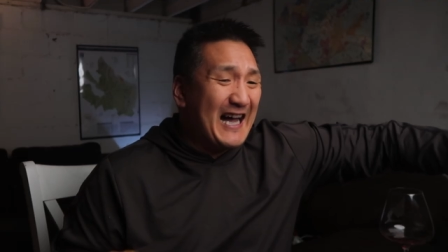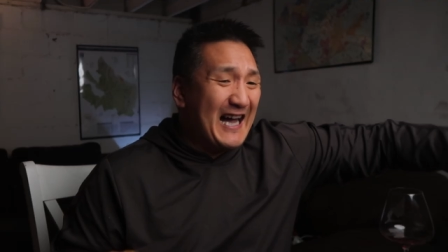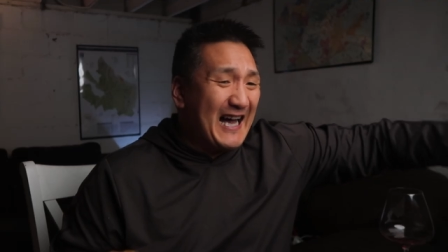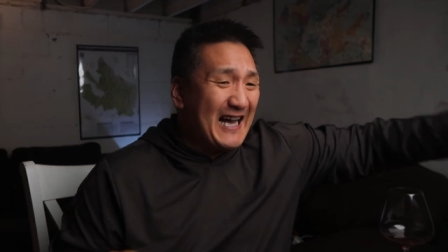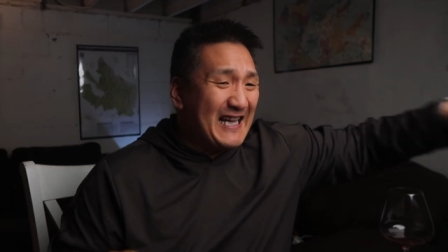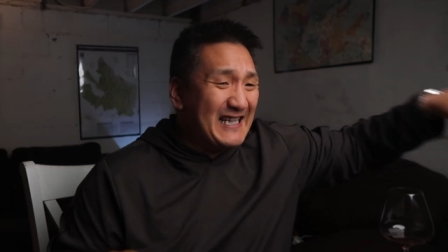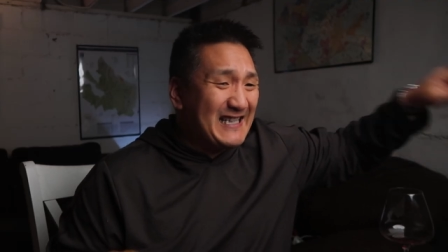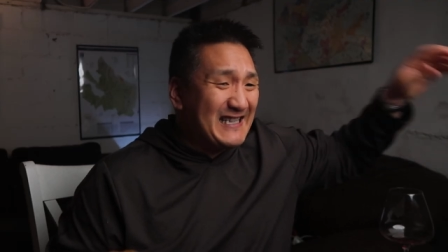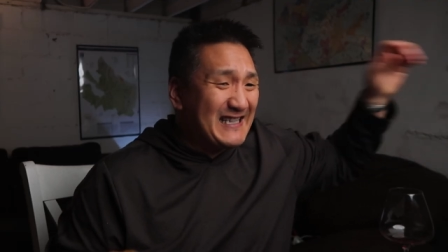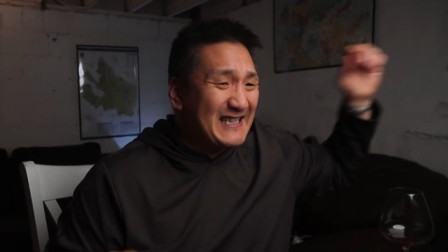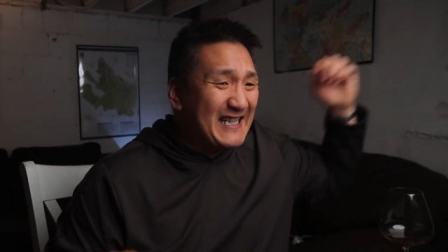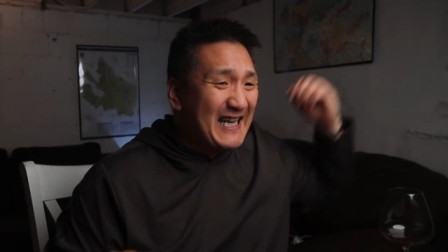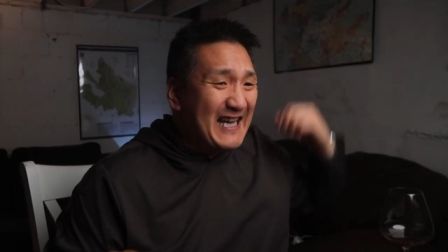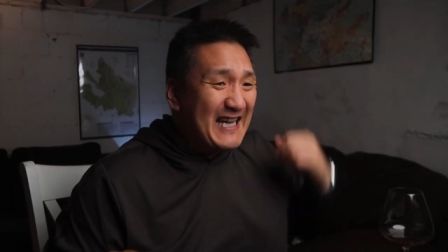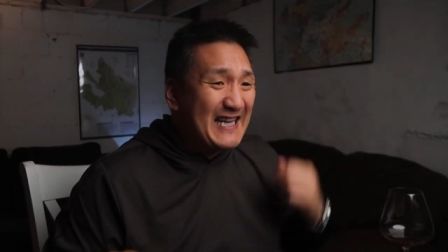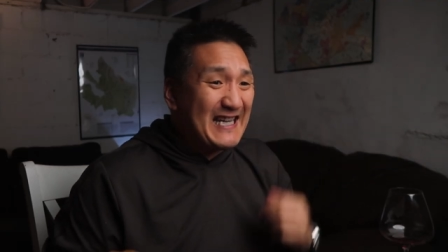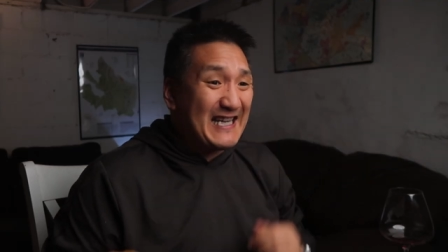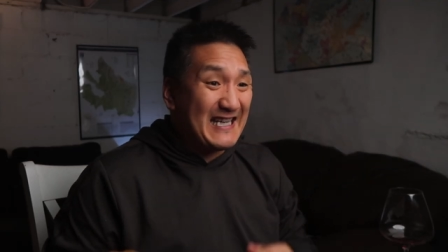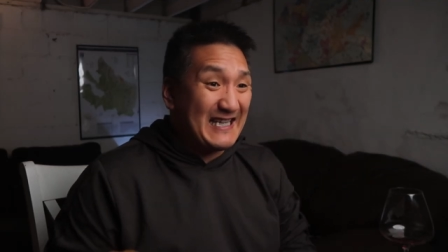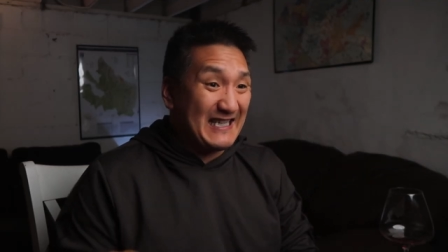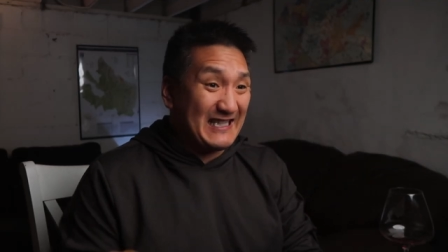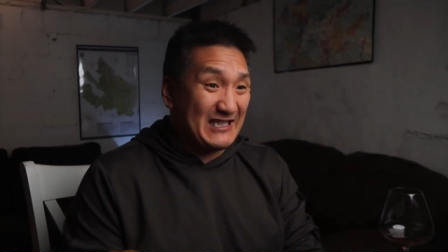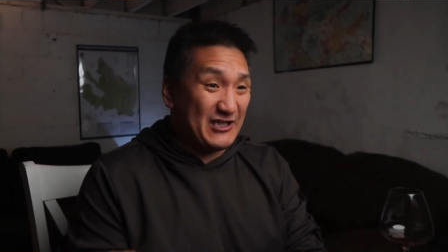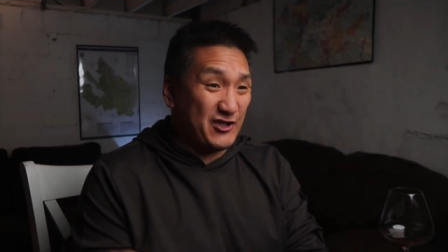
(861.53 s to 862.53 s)
I
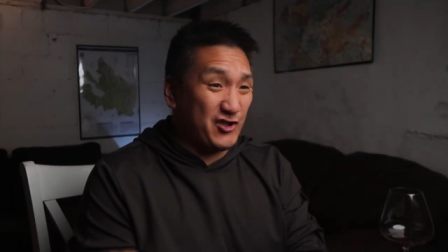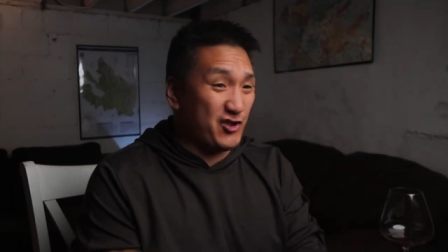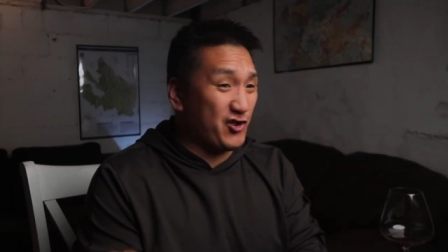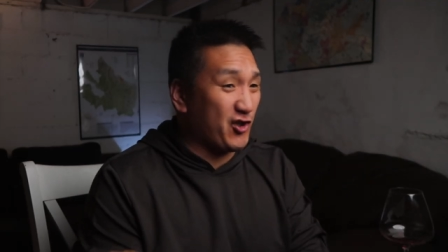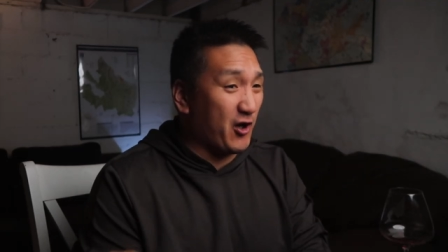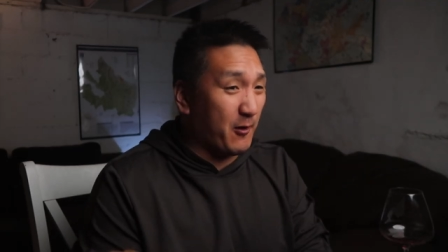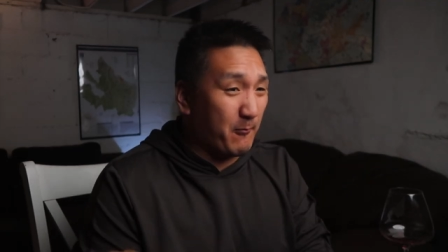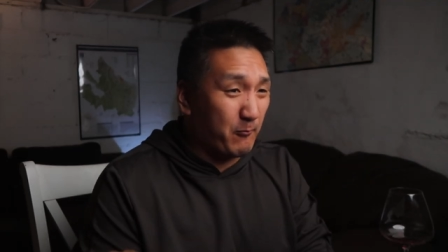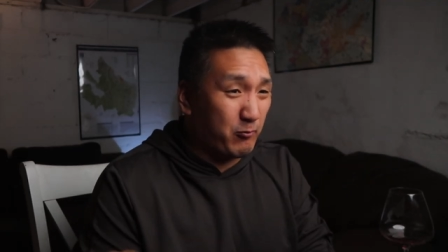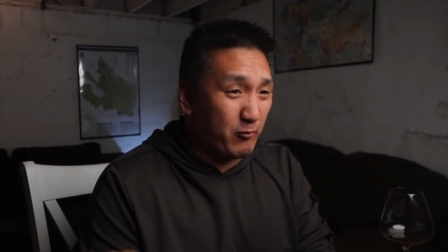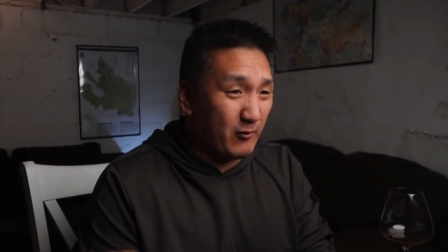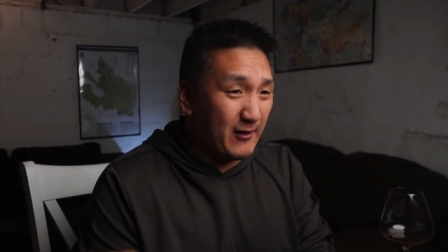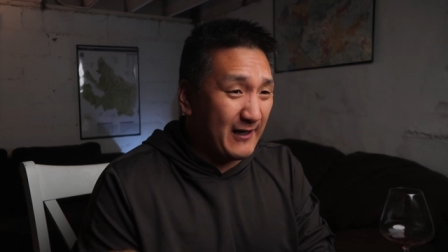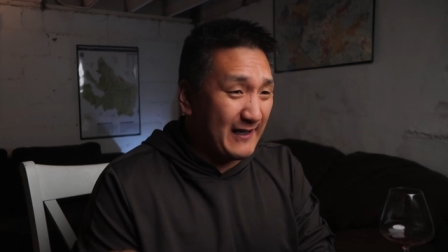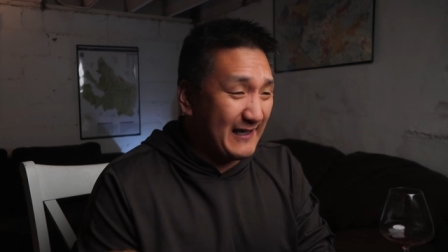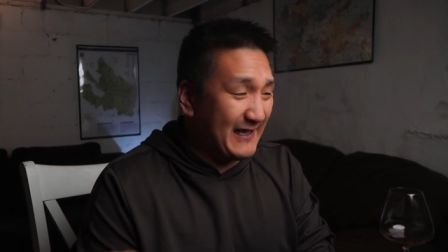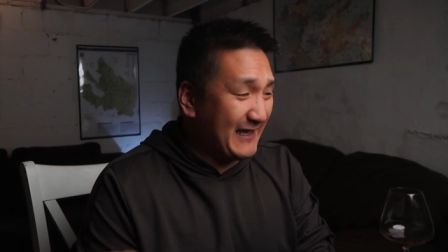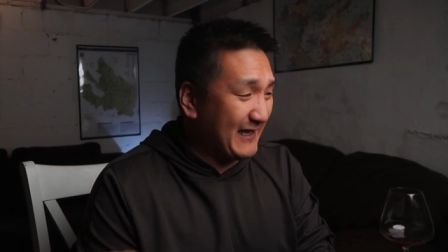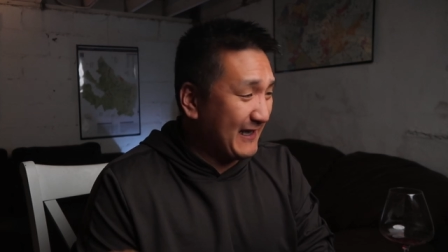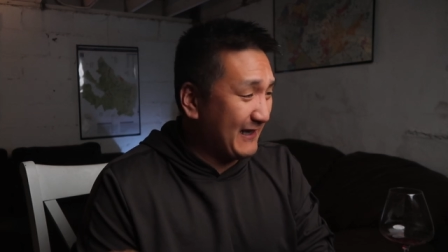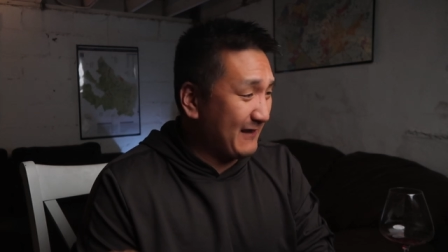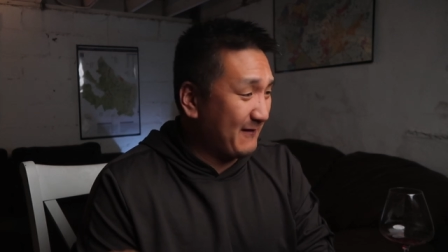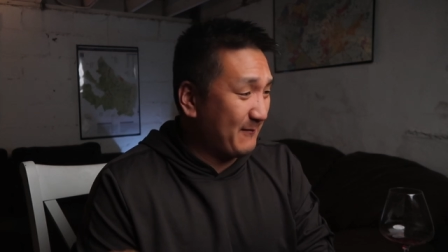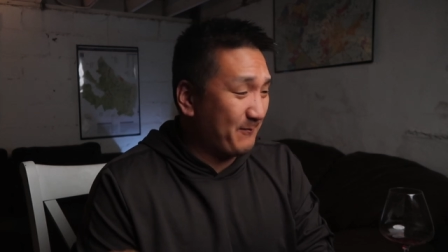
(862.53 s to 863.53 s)
say jump right
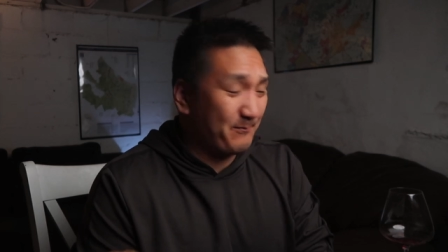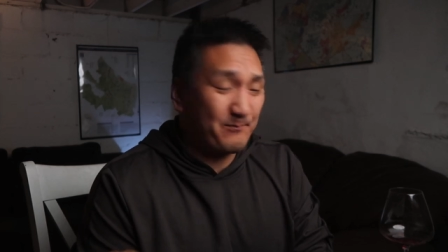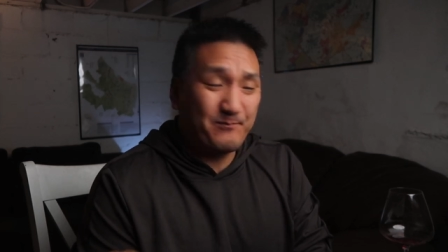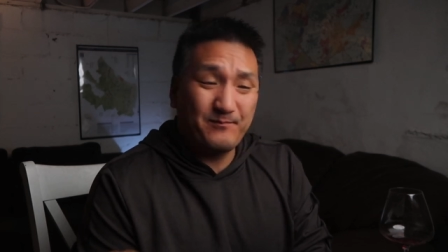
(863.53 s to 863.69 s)
in.